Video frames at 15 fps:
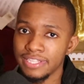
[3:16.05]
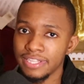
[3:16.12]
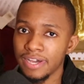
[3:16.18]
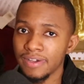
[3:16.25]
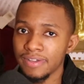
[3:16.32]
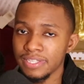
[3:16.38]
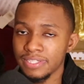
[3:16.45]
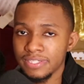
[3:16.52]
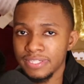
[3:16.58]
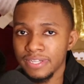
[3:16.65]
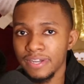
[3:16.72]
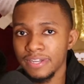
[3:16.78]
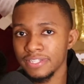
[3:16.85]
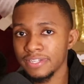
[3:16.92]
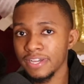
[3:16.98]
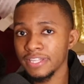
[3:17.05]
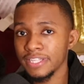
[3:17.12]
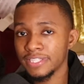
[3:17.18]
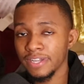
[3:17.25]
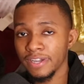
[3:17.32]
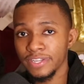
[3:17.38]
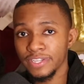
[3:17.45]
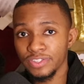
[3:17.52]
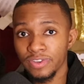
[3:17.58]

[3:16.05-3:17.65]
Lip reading: and all trying to start